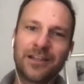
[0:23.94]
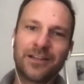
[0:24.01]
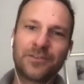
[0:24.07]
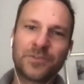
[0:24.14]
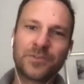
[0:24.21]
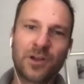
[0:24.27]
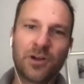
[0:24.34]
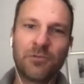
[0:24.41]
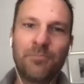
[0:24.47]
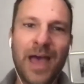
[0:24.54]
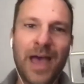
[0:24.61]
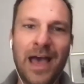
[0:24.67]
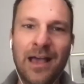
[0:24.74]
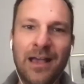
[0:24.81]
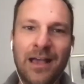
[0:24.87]
Today,
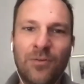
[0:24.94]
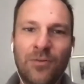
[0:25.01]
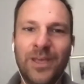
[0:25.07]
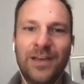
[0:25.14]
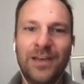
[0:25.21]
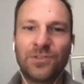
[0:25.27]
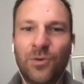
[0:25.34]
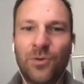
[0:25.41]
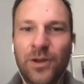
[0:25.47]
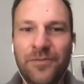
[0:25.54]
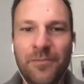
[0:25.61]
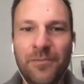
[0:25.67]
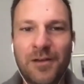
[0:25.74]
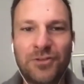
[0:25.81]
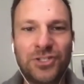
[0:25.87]
our insiders
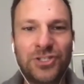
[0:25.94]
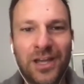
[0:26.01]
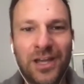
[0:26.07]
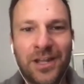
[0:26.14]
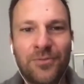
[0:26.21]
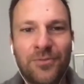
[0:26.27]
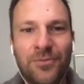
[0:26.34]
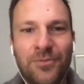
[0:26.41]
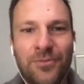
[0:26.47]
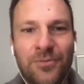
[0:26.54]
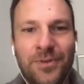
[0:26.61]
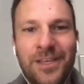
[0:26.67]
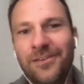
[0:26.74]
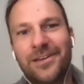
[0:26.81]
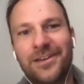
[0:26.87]
are back. We have
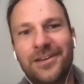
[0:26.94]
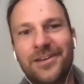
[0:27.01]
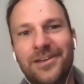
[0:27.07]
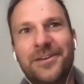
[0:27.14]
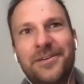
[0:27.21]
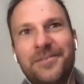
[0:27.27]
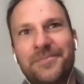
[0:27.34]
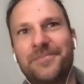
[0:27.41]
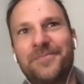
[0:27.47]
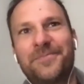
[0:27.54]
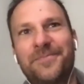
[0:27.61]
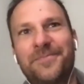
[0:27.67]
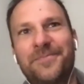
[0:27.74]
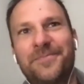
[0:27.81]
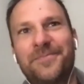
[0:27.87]
Laurie from
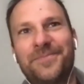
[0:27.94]
Oushinery.